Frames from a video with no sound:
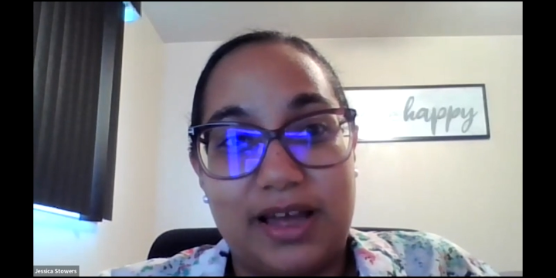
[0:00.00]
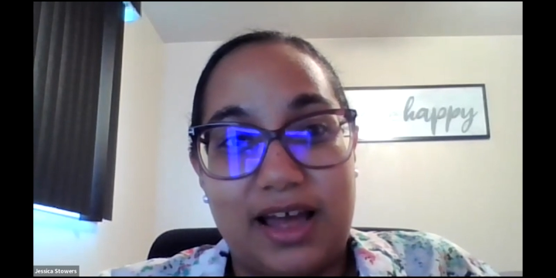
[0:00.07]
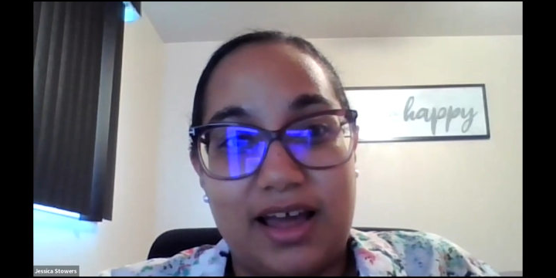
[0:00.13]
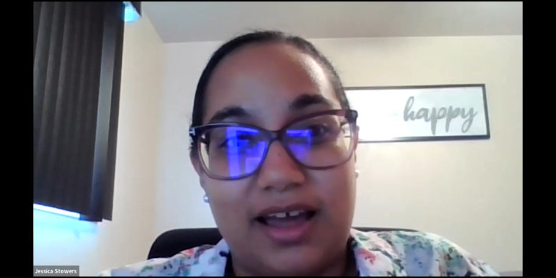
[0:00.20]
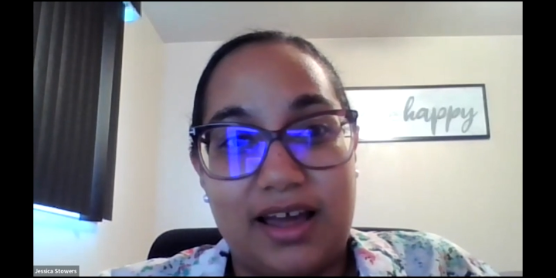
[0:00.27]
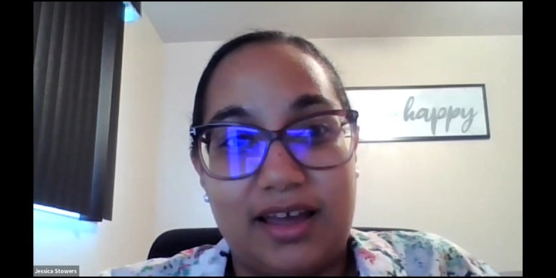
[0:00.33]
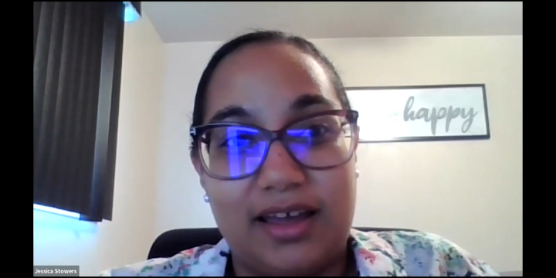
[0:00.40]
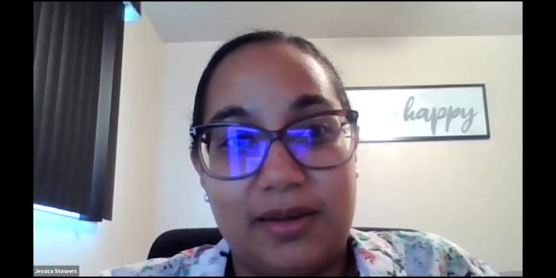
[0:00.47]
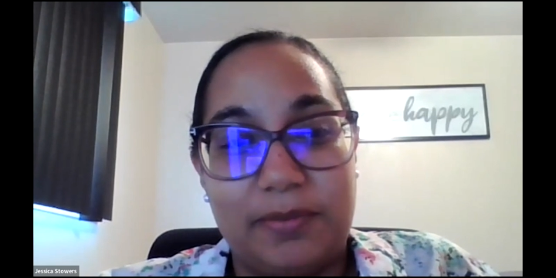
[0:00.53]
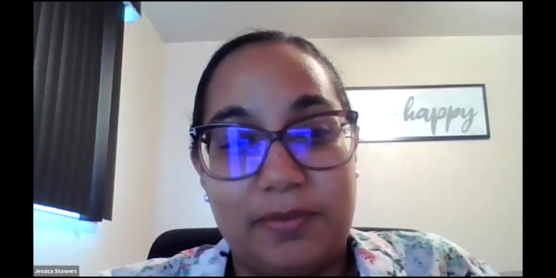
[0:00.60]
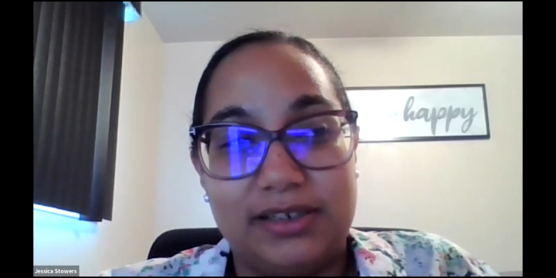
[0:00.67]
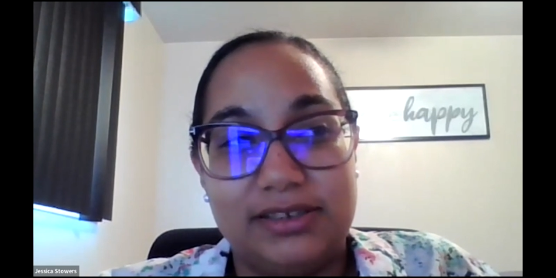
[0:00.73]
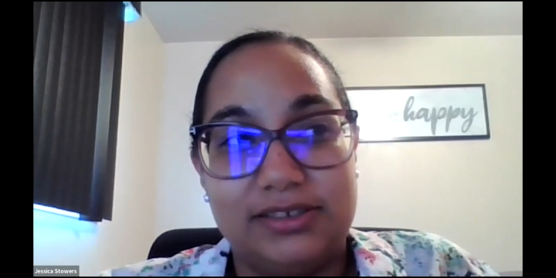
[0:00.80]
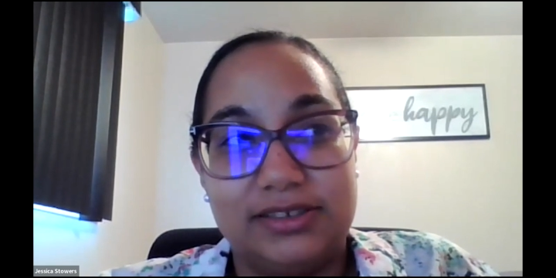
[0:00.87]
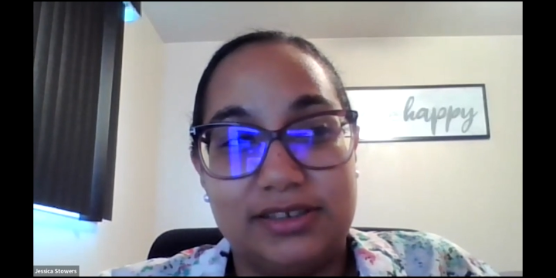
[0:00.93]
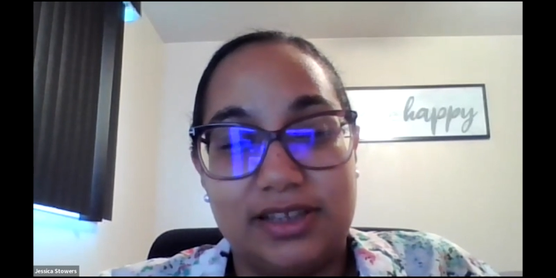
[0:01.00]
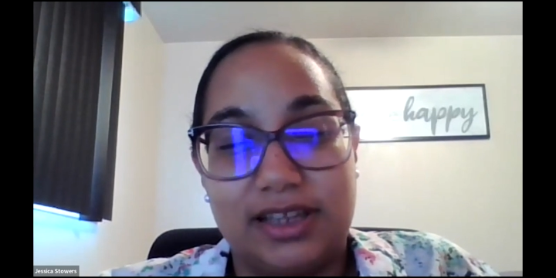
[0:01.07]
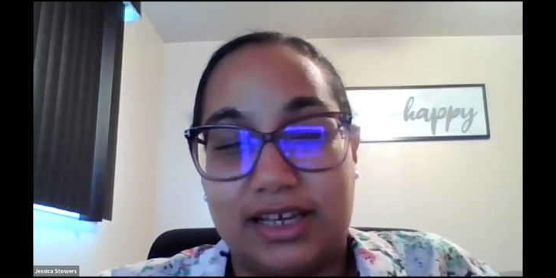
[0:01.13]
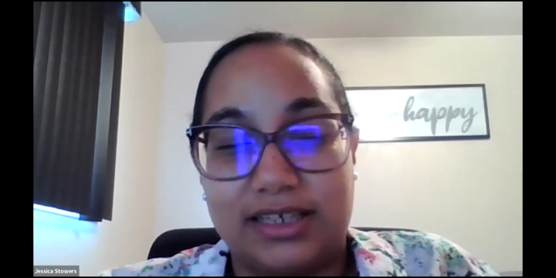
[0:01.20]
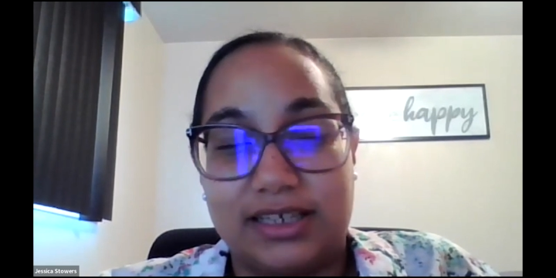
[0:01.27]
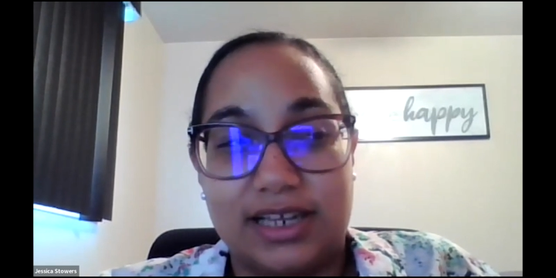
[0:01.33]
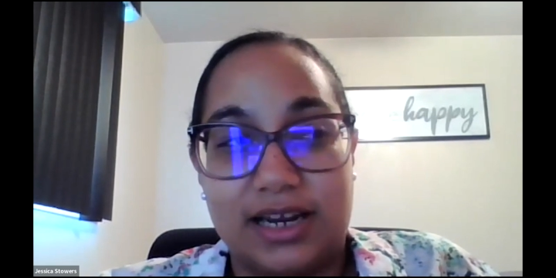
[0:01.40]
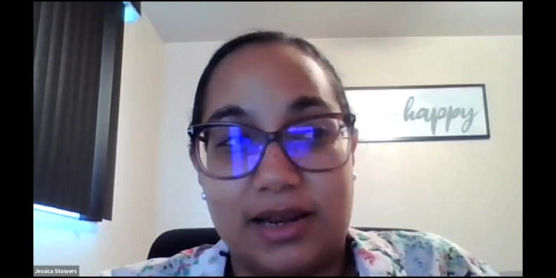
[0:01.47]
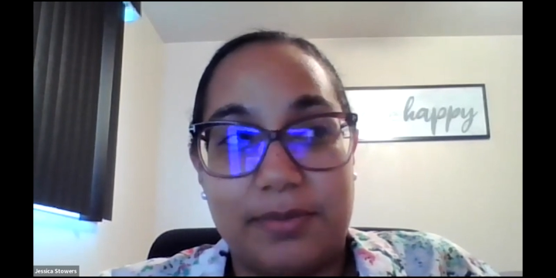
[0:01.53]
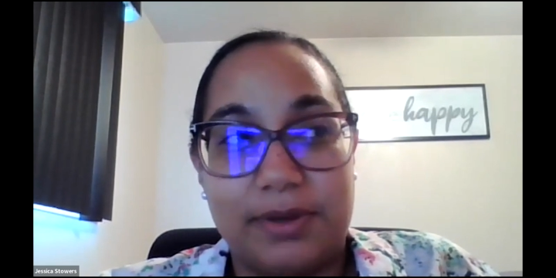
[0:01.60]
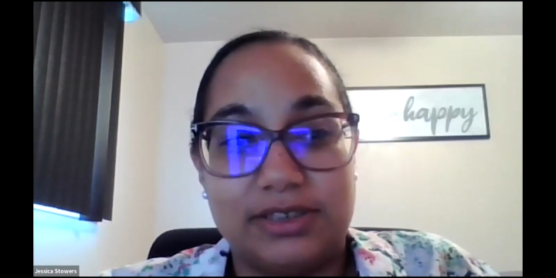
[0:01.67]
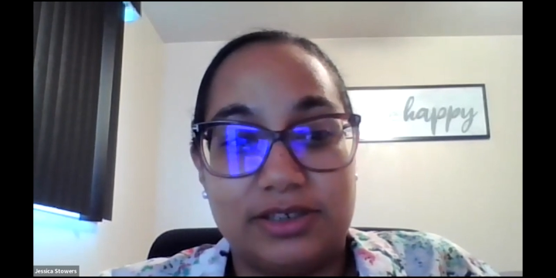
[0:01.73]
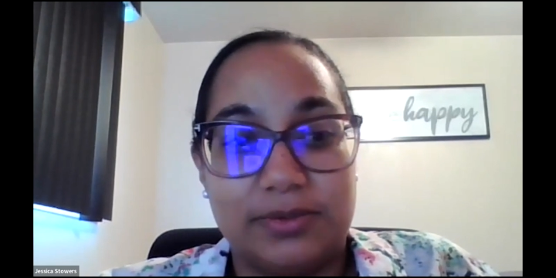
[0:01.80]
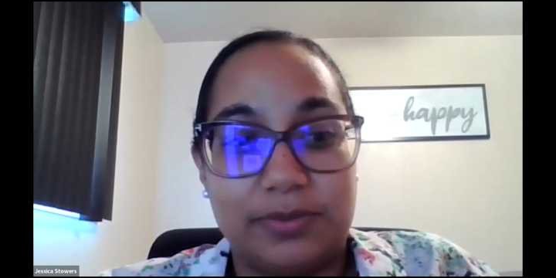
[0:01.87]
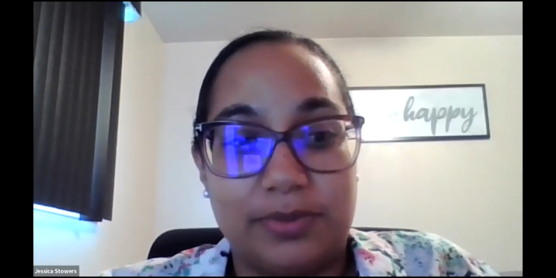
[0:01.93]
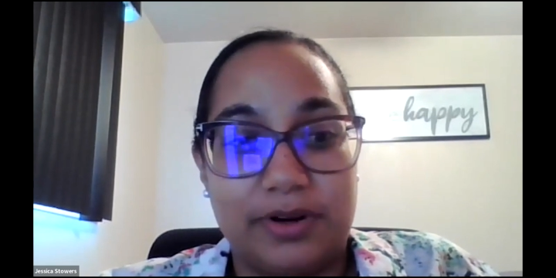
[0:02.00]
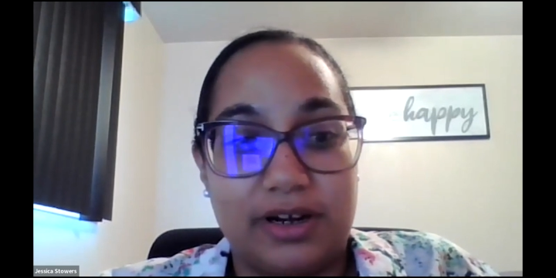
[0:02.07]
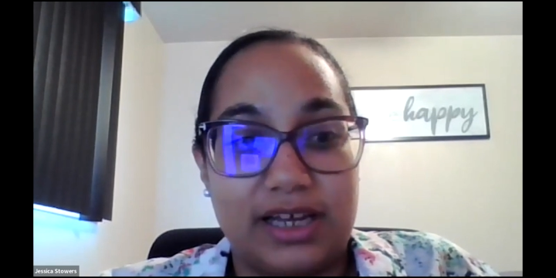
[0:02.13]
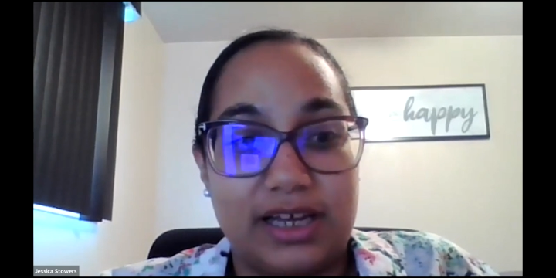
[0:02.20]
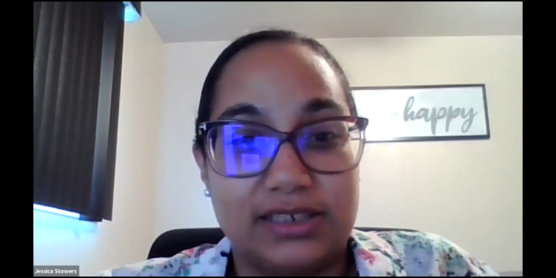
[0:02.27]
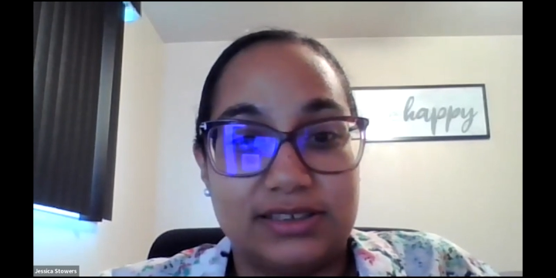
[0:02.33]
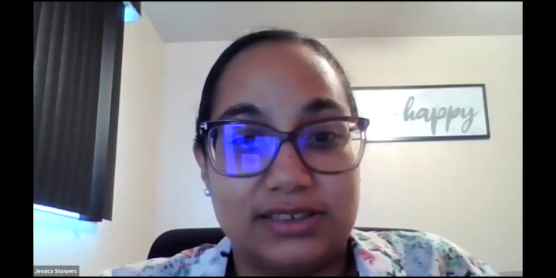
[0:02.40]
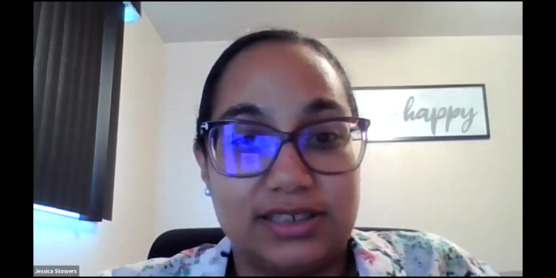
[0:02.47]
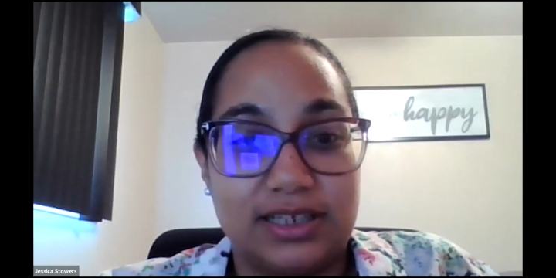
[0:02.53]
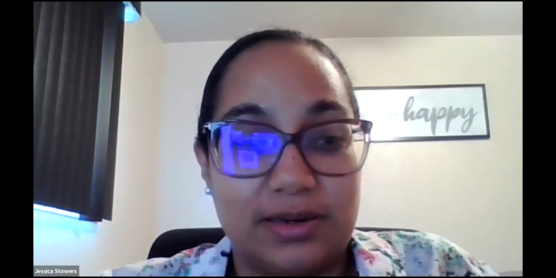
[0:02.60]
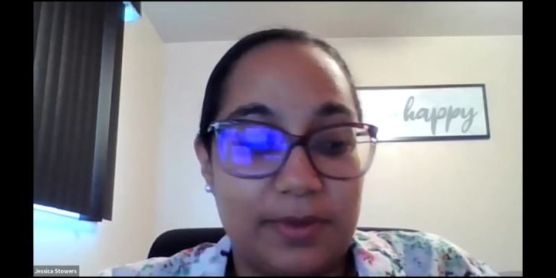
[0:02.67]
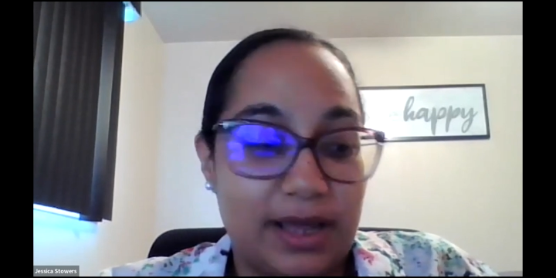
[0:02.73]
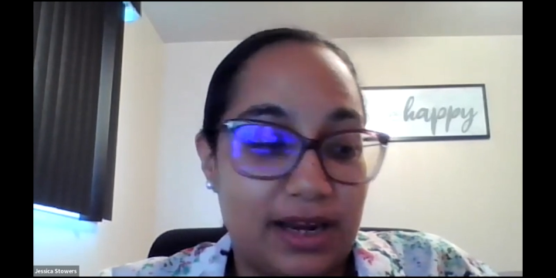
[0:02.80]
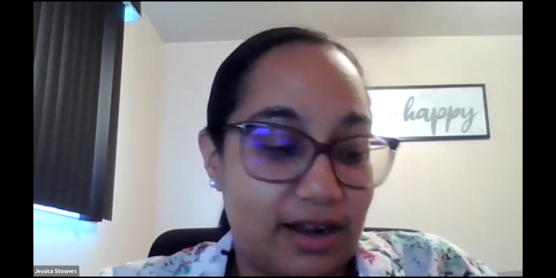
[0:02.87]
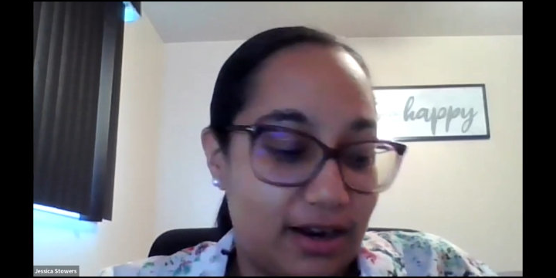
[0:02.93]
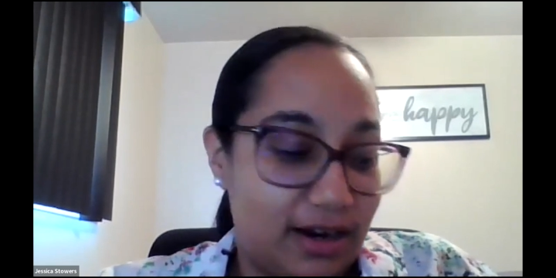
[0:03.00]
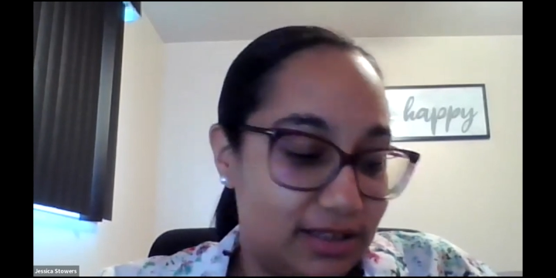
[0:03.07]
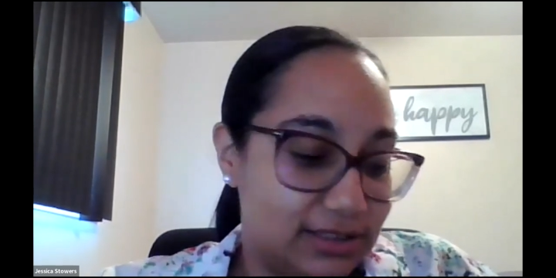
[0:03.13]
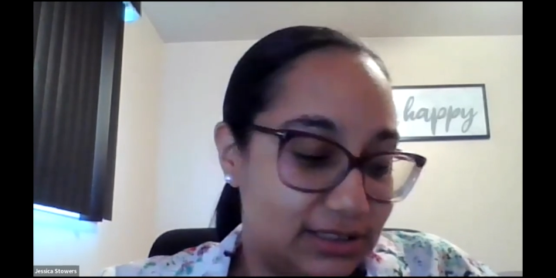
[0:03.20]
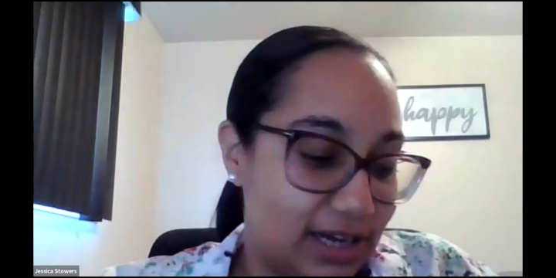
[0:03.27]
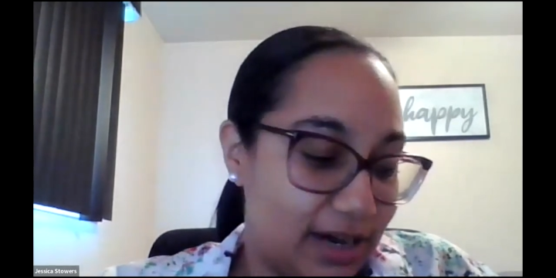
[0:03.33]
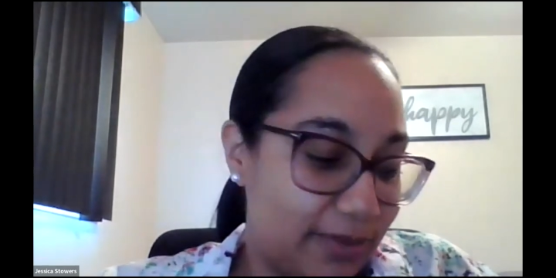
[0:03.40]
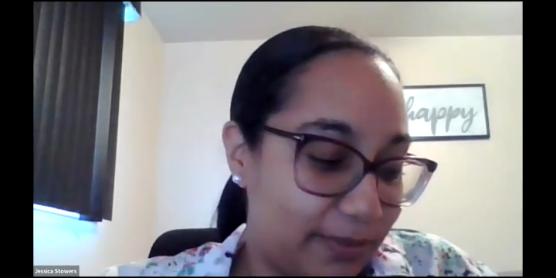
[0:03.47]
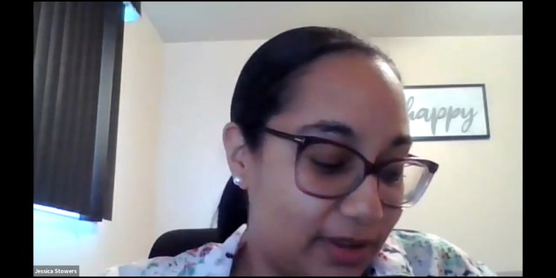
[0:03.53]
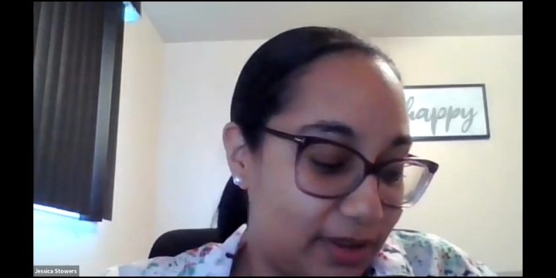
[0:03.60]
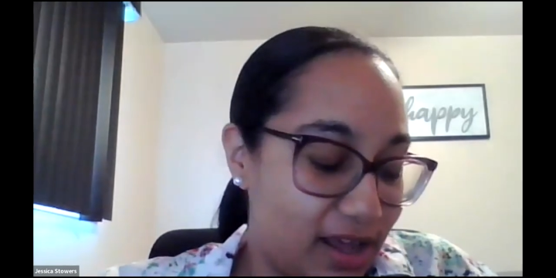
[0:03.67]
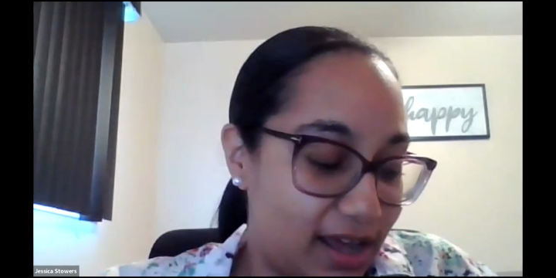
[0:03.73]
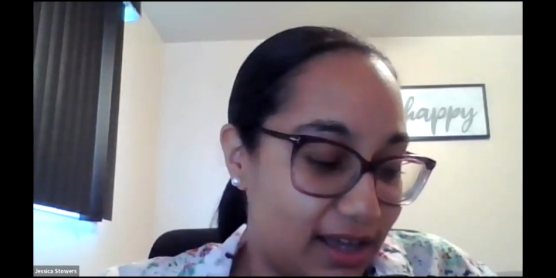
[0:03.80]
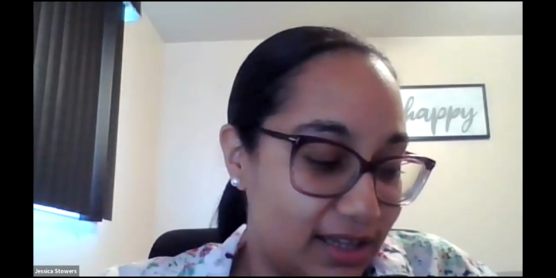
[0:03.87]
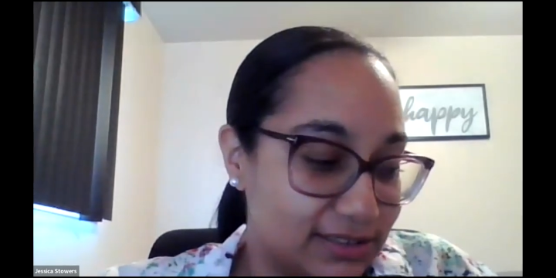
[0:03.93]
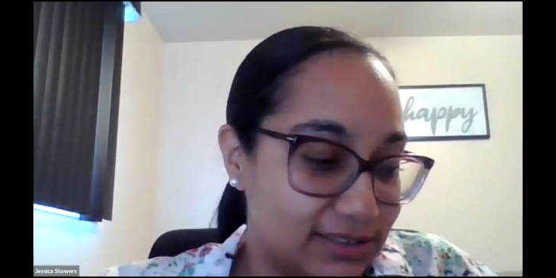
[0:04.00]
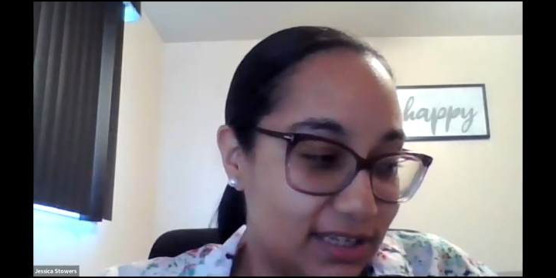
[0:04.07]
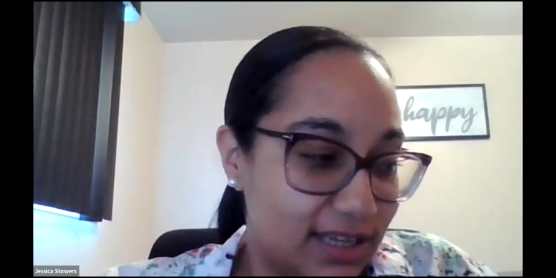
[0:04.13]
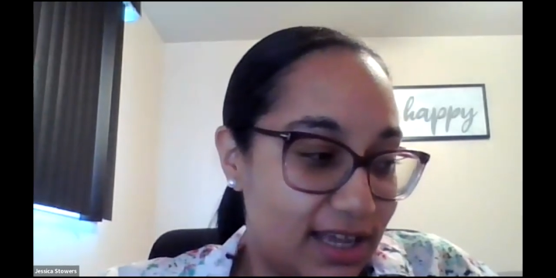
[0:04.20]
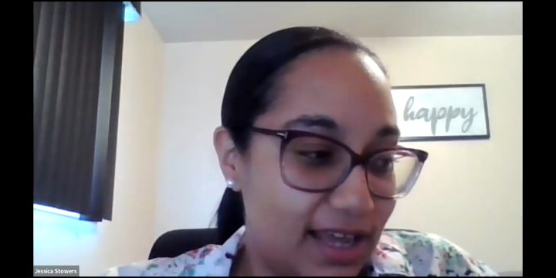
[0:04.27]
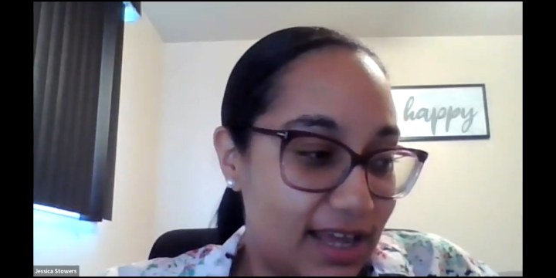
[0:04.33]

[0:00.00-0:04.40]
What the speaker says: I majored, like I said, I majored in broadcast and cinematic arts, and I realized